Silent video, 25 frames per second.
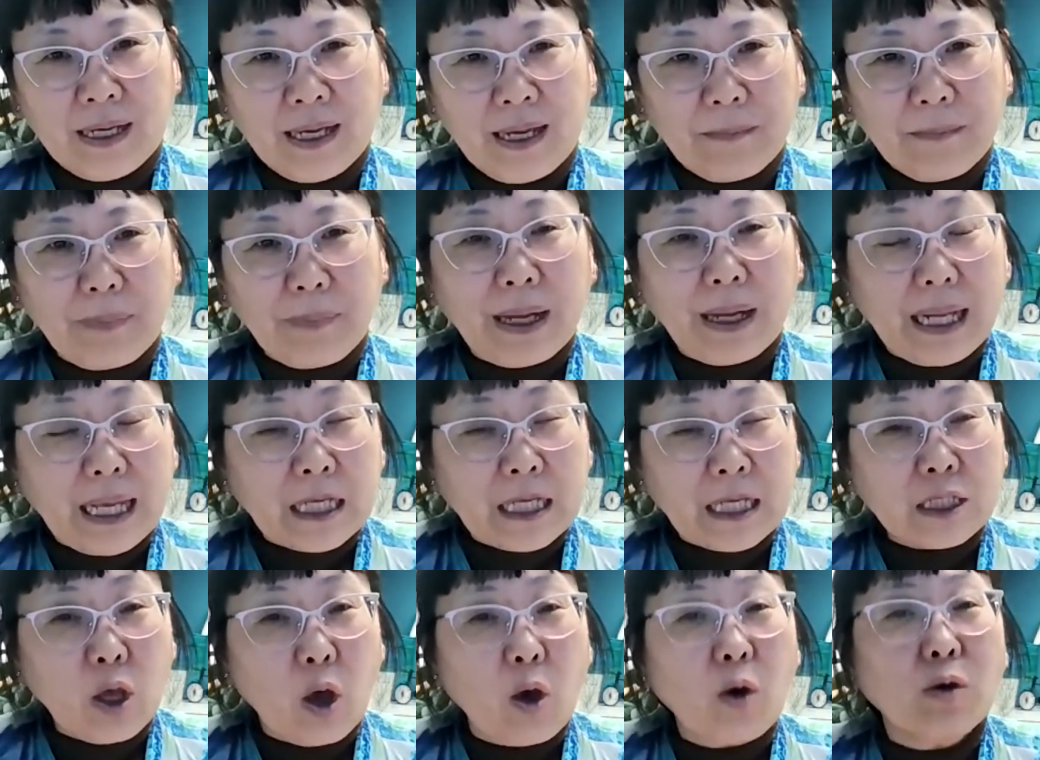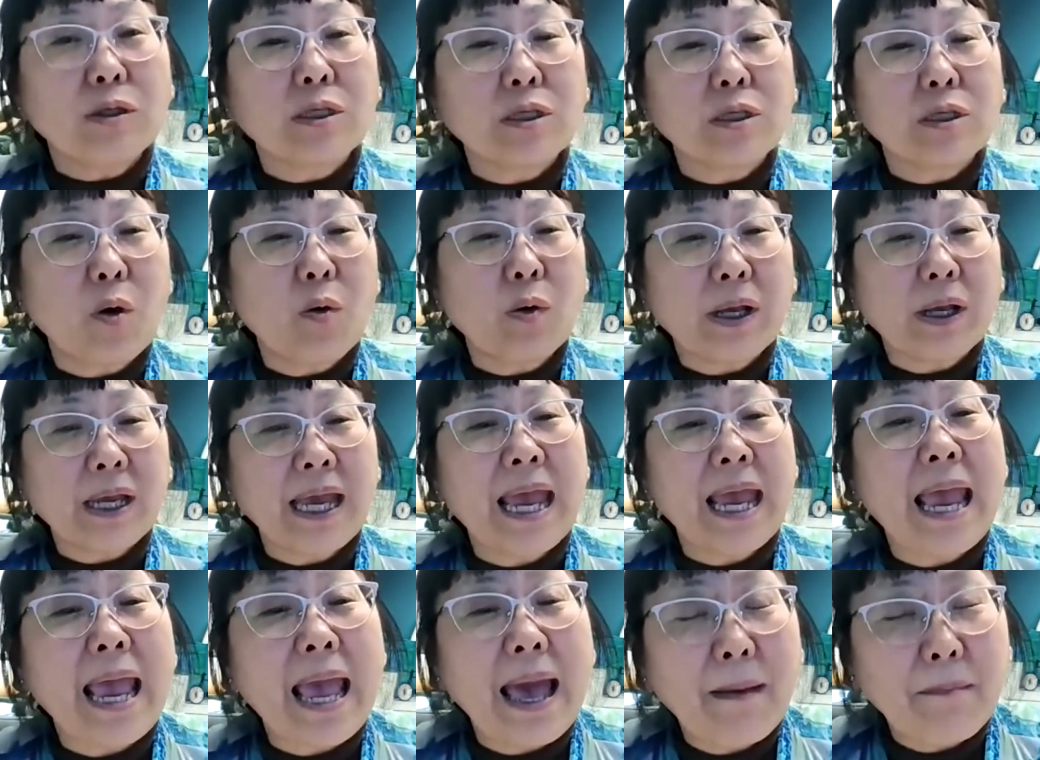but it also
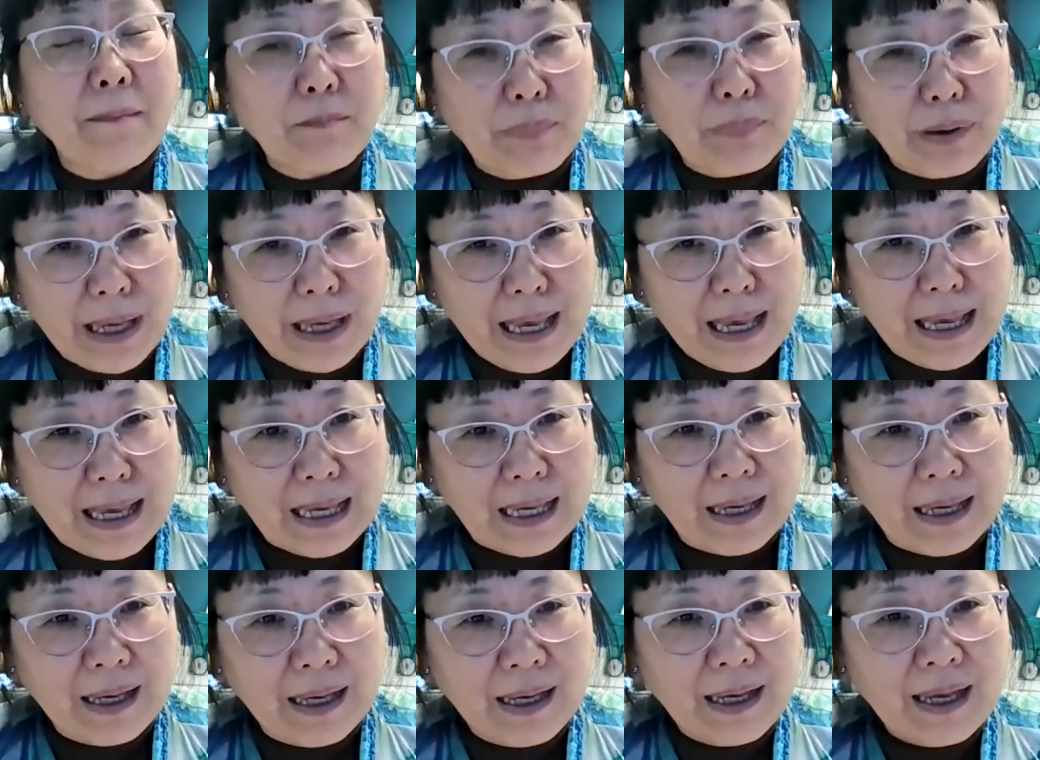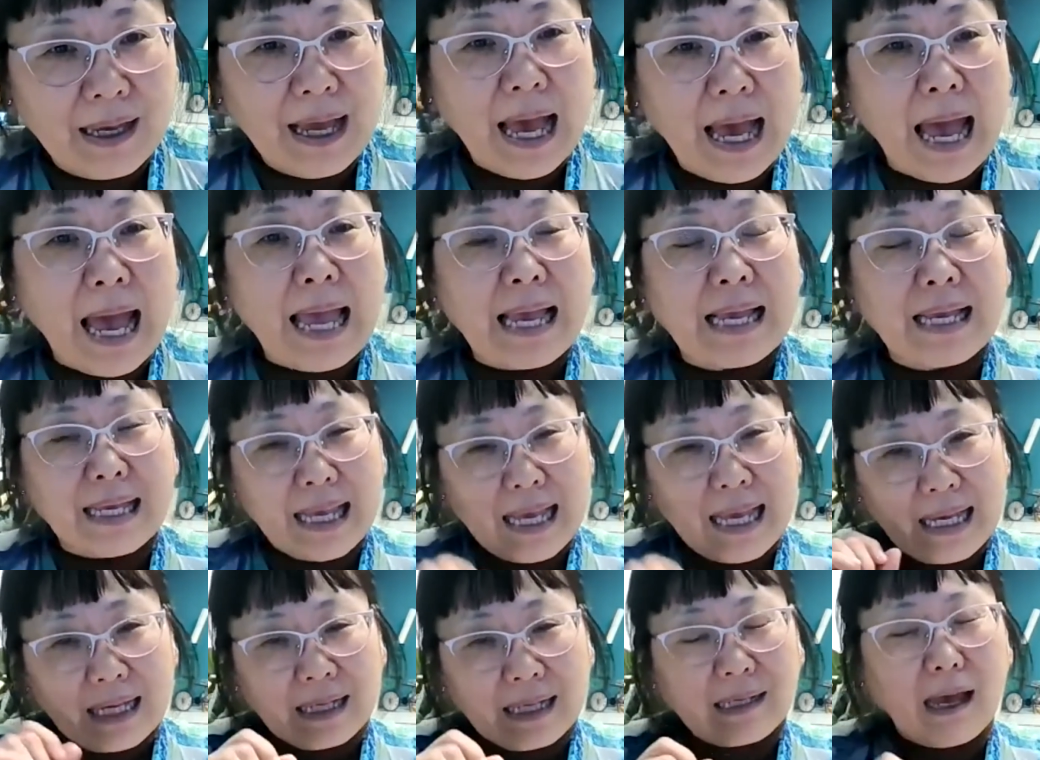can be an
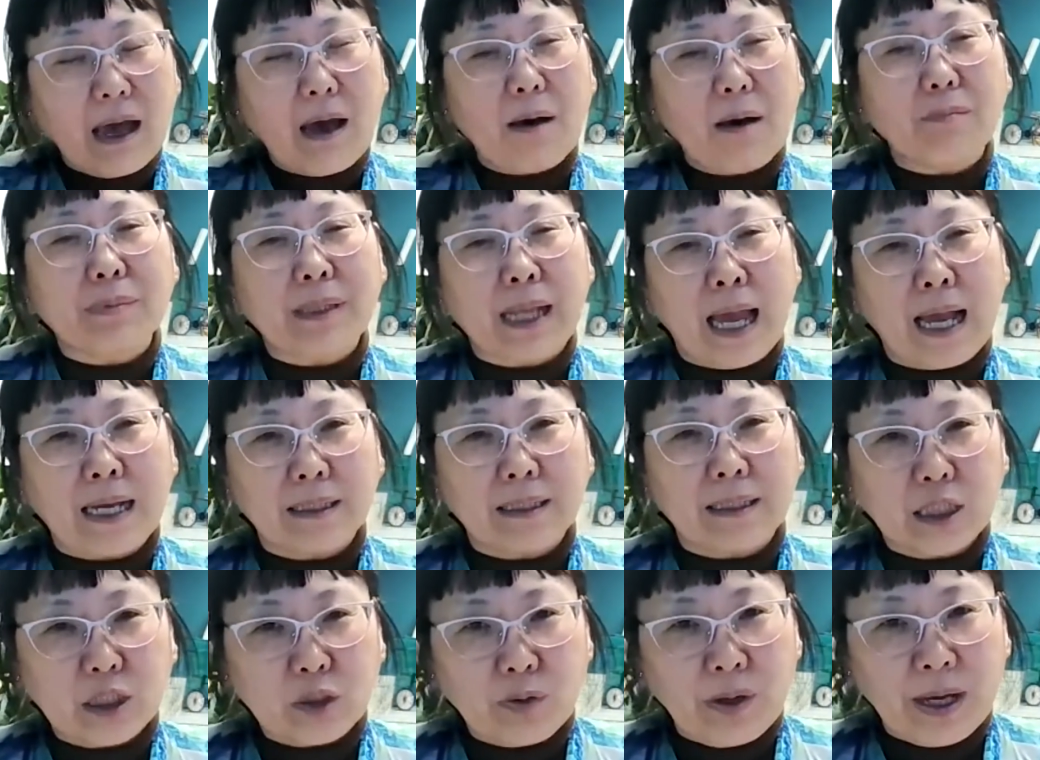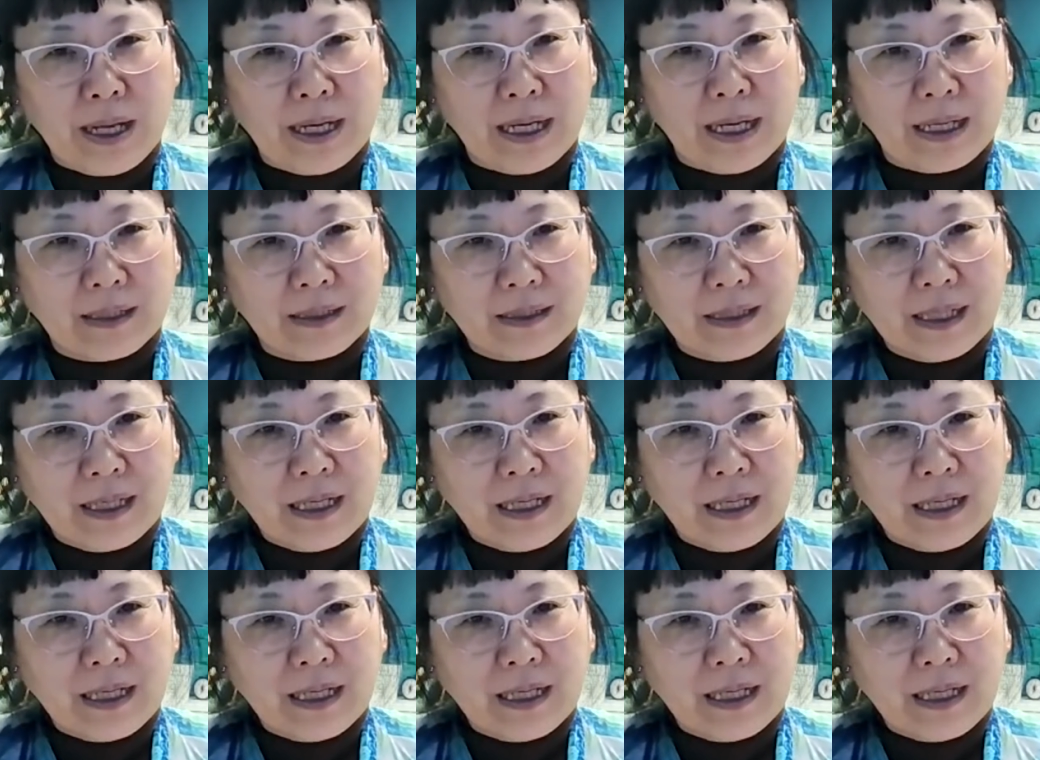income tax credit?